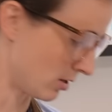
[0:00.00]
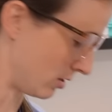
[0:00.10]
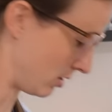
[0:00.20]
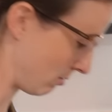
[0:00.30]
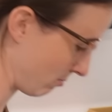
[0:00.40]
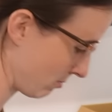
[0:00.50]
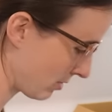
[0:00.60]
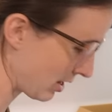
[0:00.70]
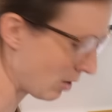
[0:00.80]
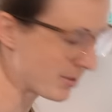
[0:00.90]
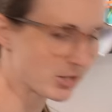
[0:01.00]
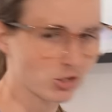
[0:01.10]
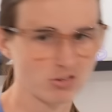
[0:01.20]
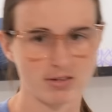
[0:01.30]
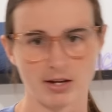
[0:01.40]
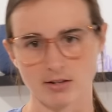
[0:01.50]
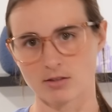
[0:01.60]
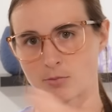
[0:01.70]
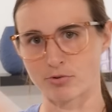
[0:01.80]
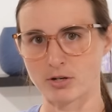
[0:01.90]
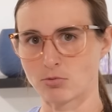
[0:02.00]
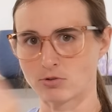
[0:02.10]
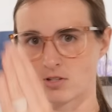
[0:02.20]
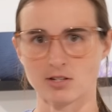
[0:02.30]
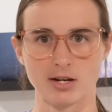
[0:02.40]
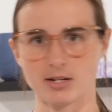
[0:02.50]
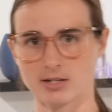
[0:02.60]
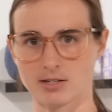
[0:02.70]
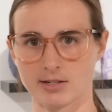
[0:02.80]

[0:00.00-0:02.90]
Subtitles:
I'll make sure that the printables site is